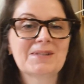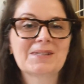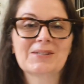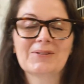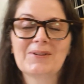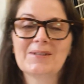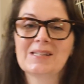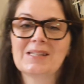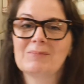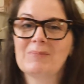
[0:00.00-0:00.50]

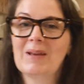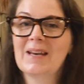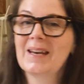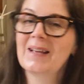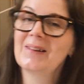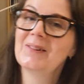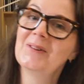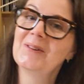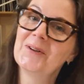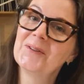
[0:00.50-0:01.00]
So I spent
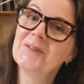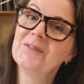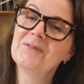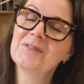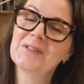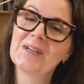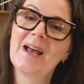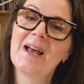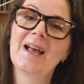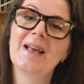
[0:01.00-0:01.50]
a lot of
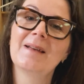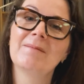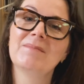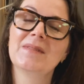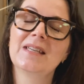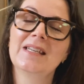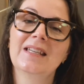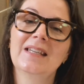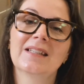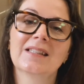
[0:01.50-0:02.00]
time
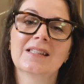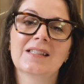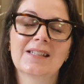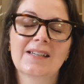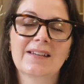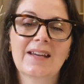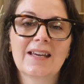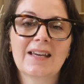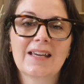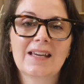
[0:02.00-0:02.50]

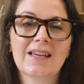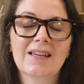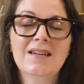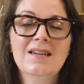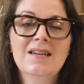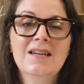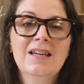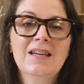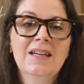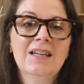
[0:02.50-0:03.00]
yesterday
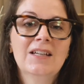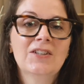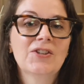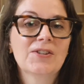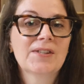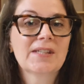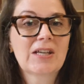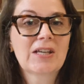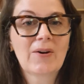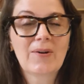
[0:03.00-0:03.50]

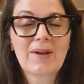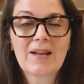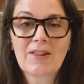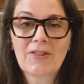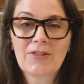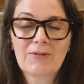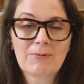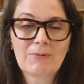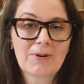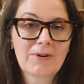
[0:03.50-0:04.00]
just going
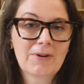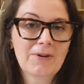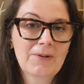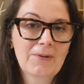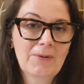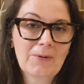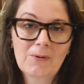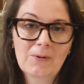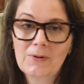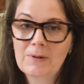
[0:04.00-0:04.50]
through
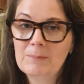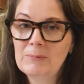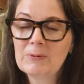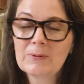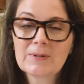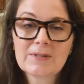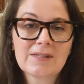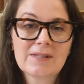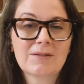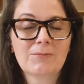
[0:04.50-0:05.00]
all the
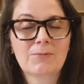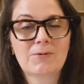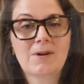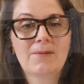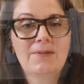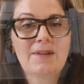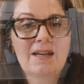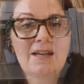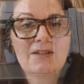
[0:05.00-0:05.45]
books that were on that